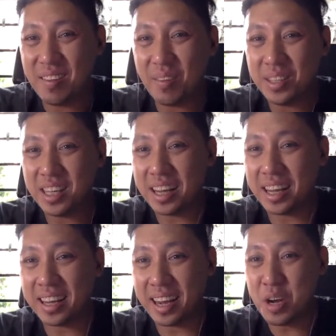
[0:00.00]
Was it?
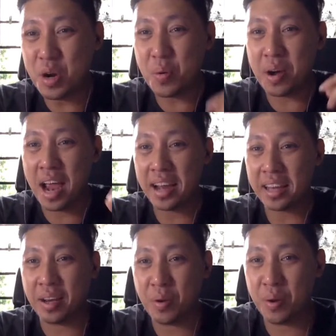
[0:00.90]
I know they were hacked
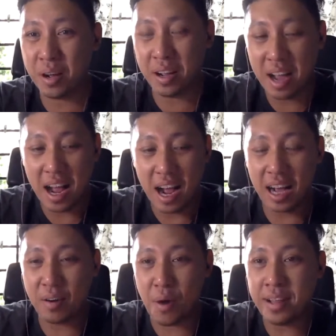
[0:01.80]
and they were
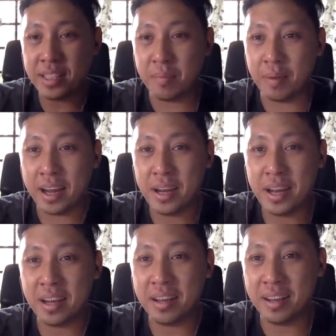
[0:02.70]
ransom, but I didn't
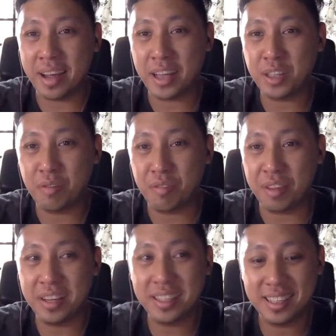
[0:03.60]
get the actual
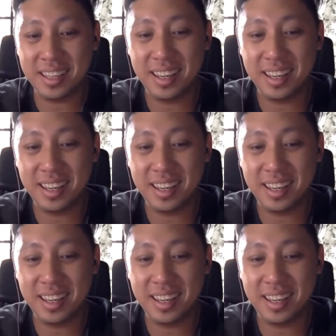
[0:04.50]
figures.